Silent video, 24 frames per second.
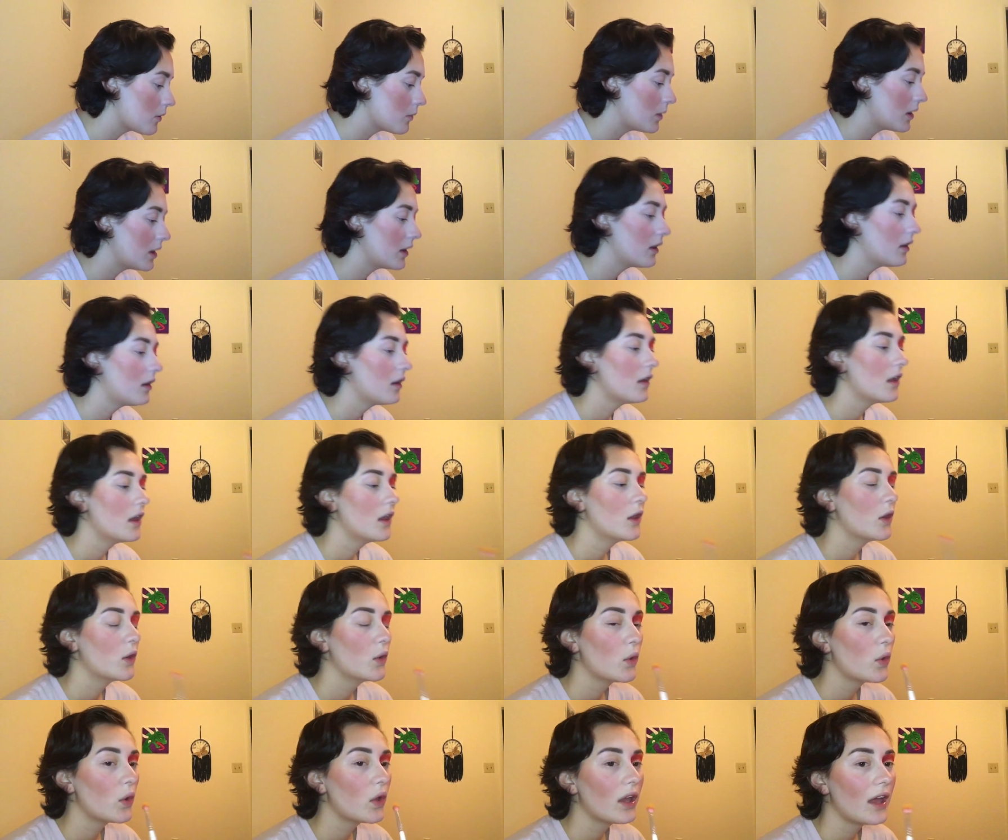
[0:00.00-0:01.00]
one.
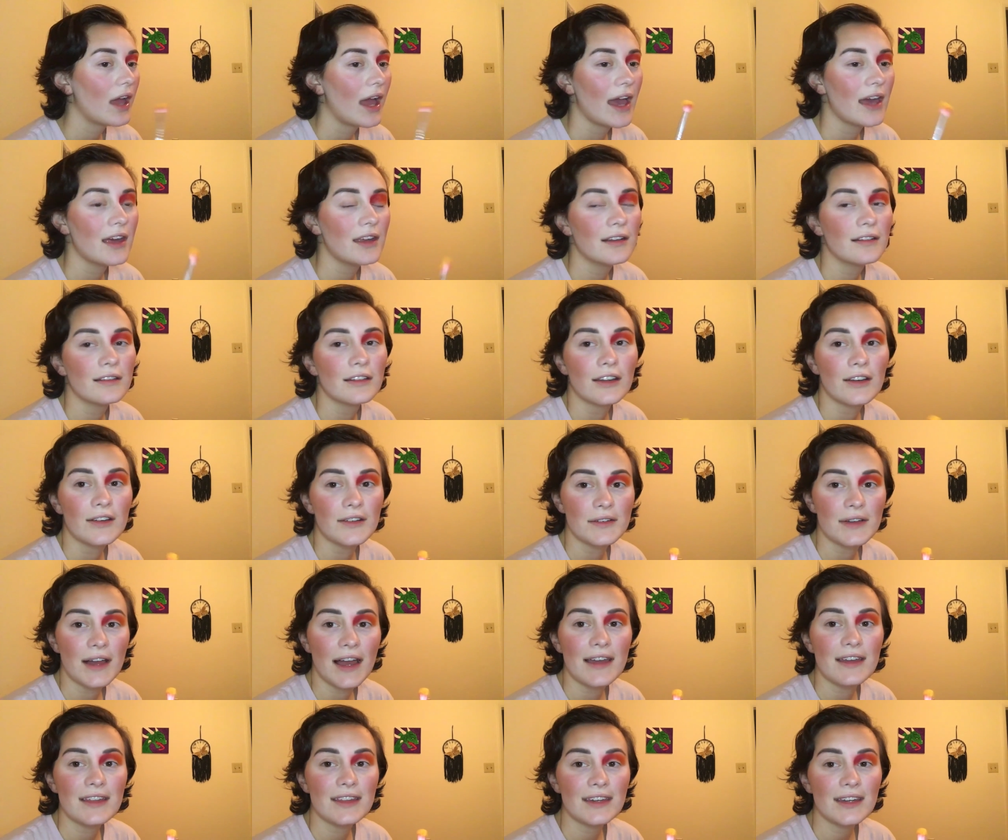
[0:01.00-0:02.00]
I don't know.
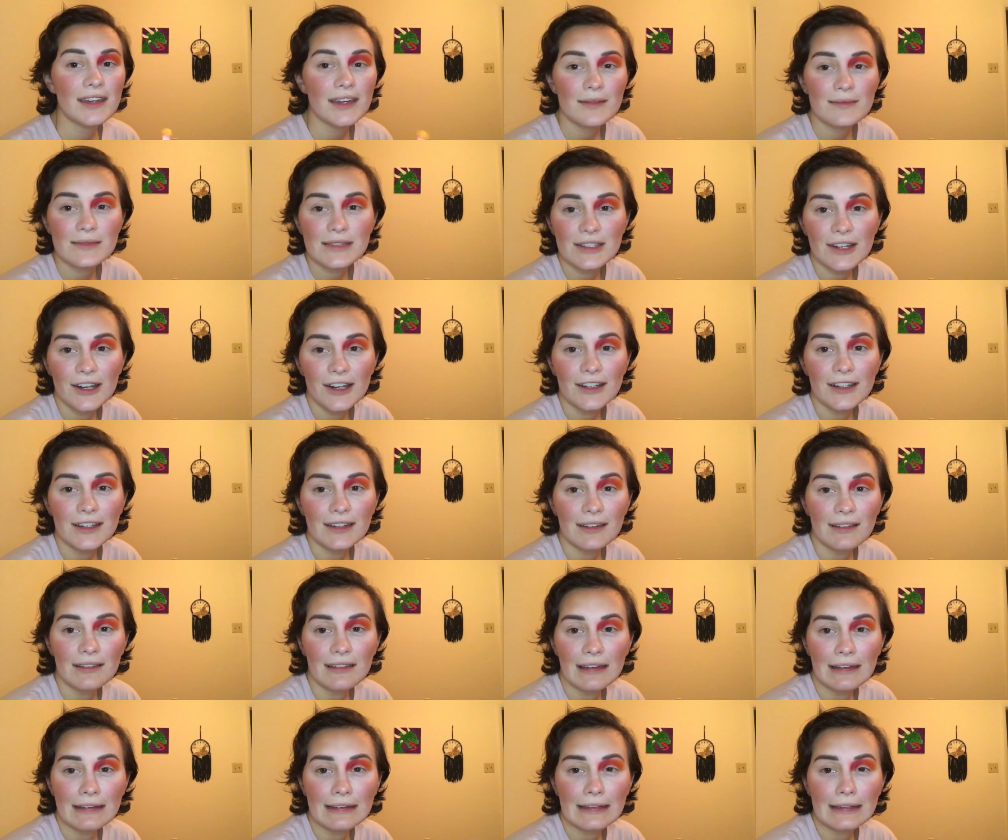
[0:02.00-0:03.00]
I think I'm starting to
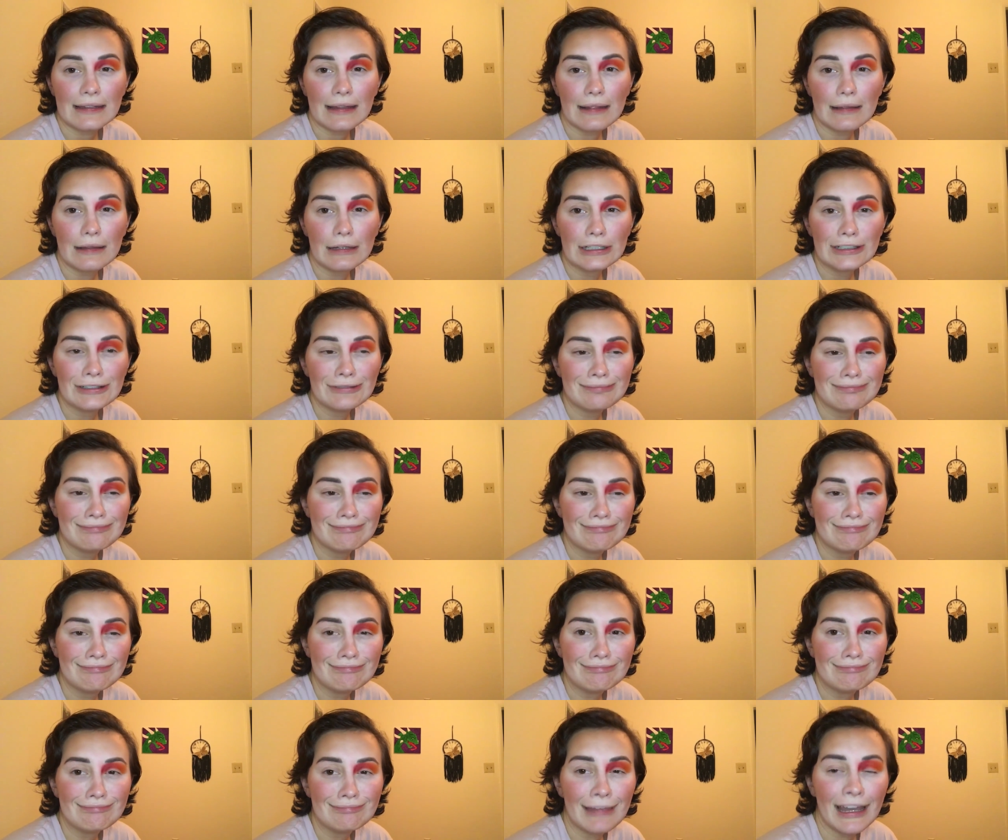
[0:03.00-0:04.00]
like yellow.
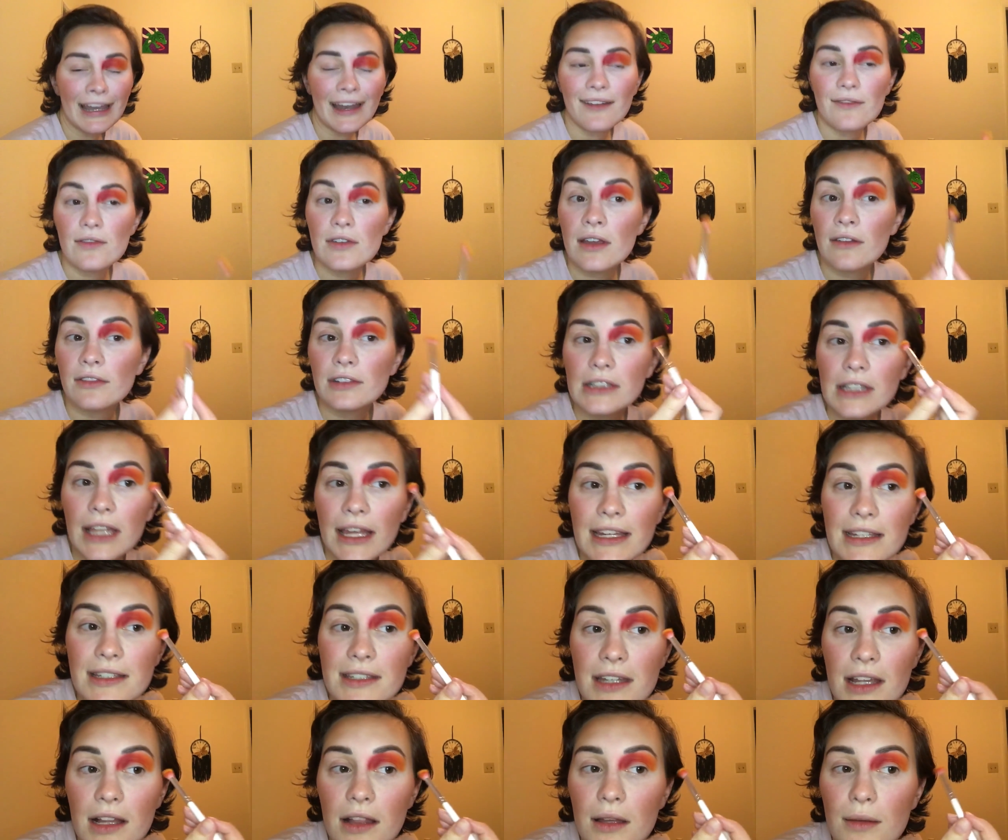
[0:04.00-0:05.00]
And I've never liked
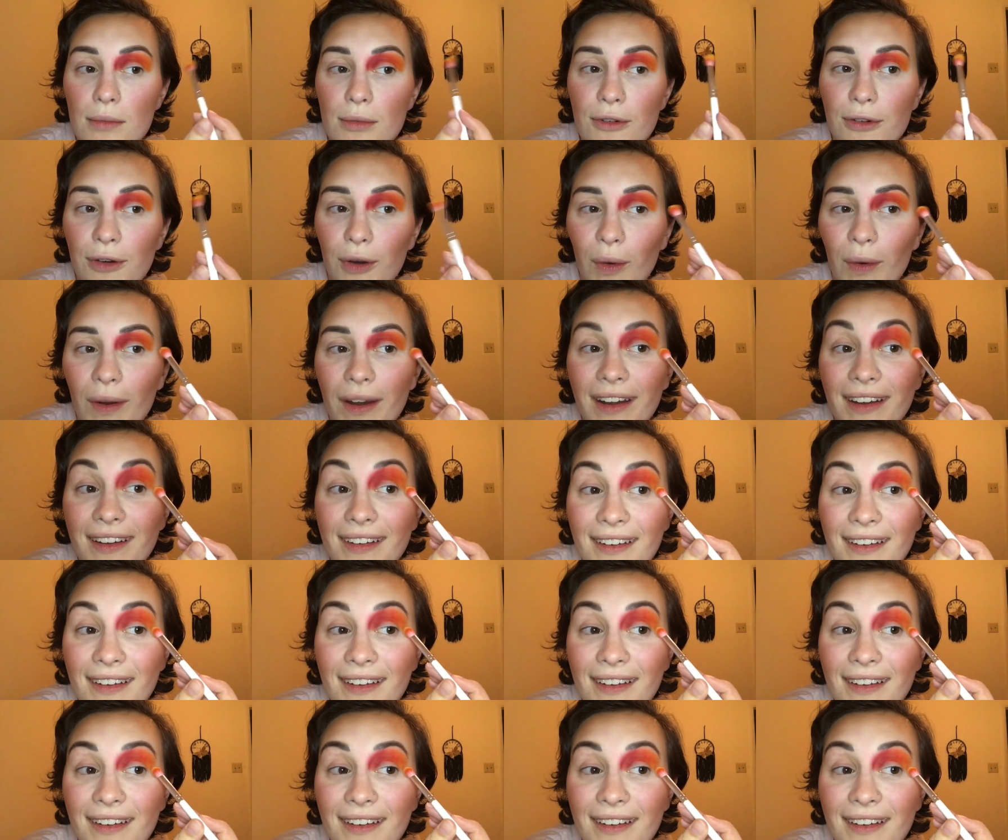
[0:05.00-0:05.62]
yellow before.